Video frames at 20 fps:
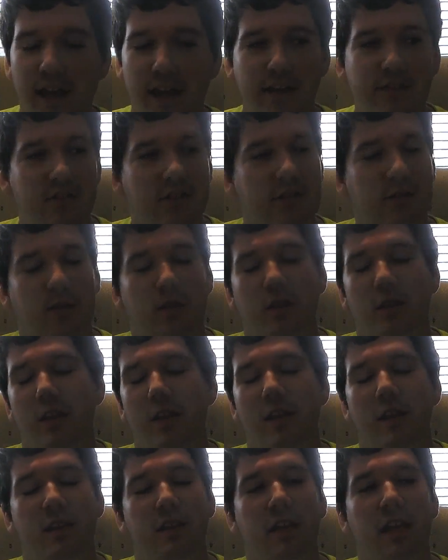it just
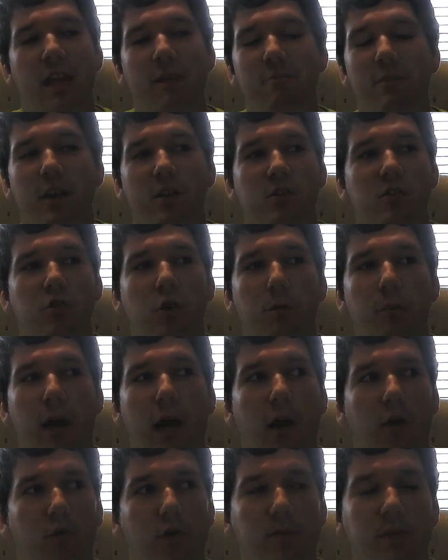the, game got so
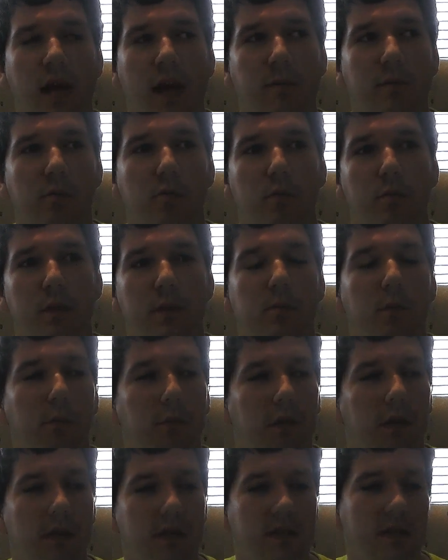powerful. I remember people
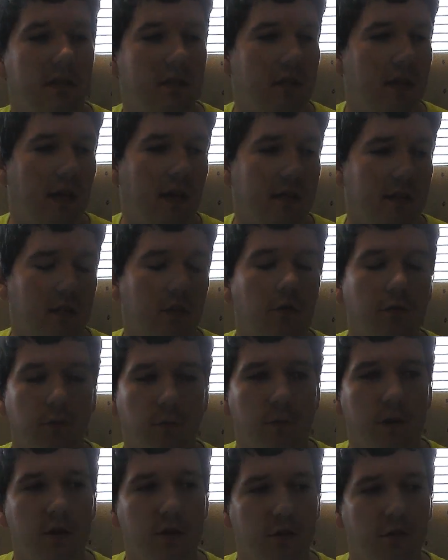playing these decks and going
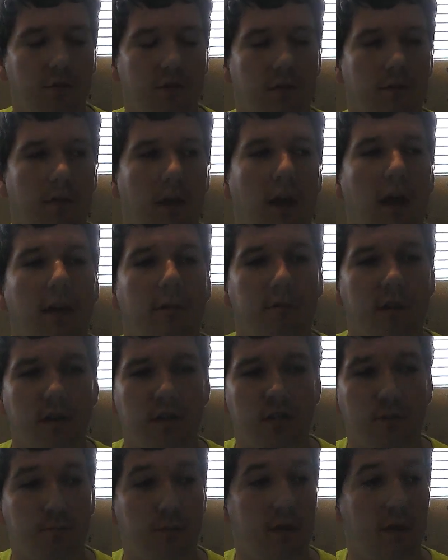to regionals and
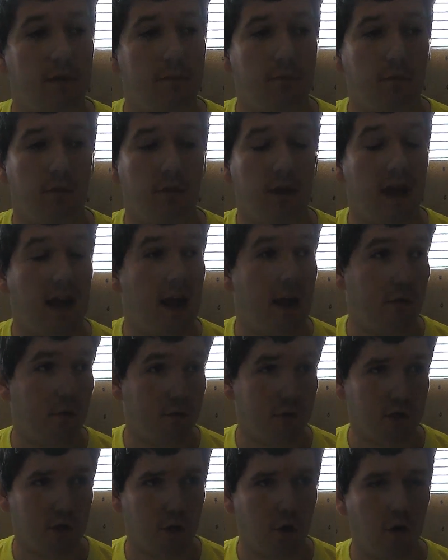facing people that have
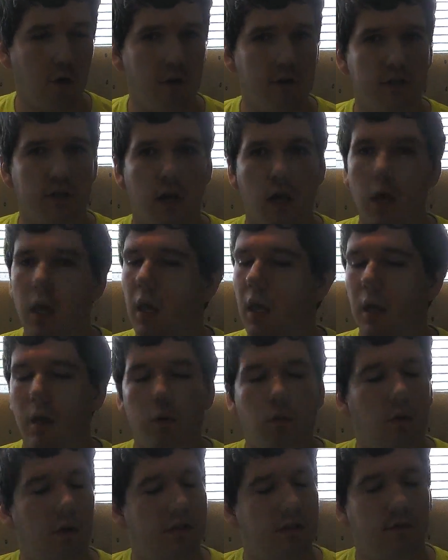those cards.
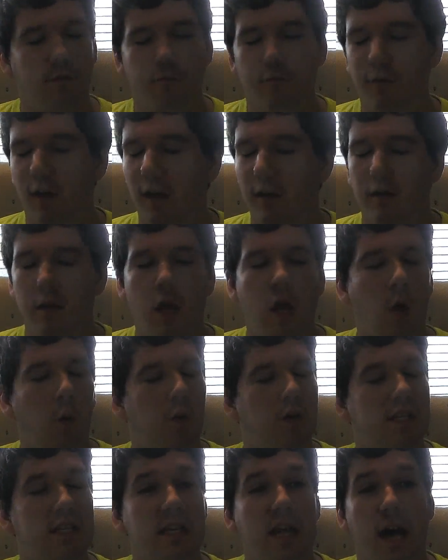It wasn't fun. It
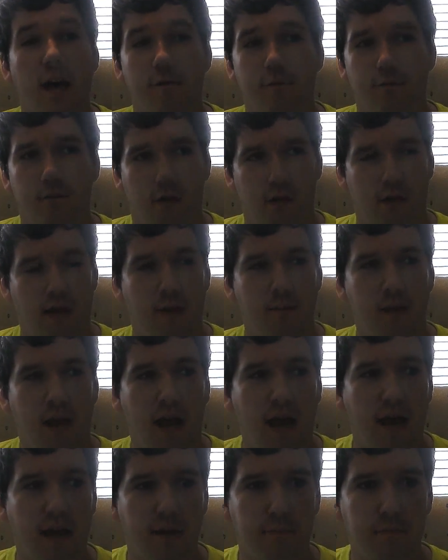was not fun. I mean,
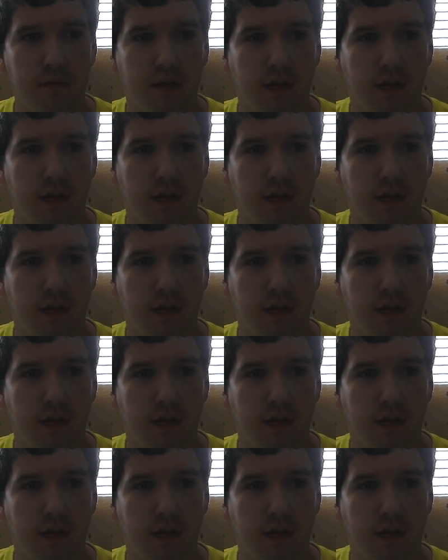I had a